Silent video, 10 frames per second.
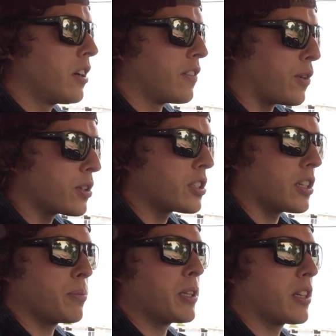
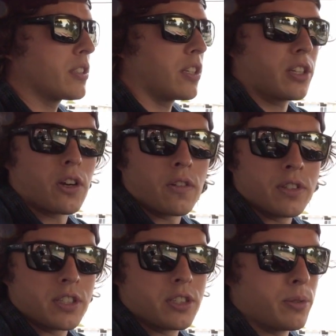unfortunately because of the
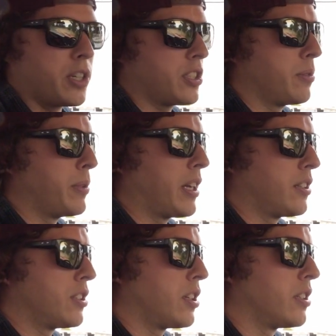COVID situation we
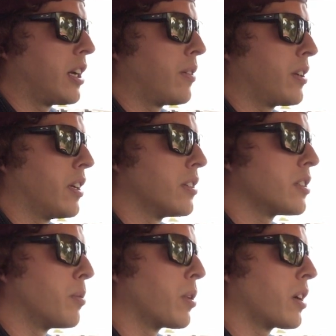had to shut down again.
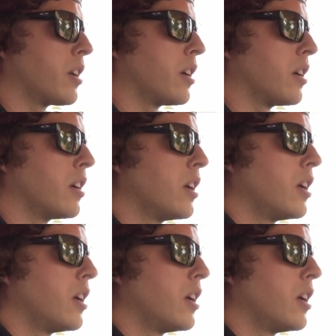So we're going to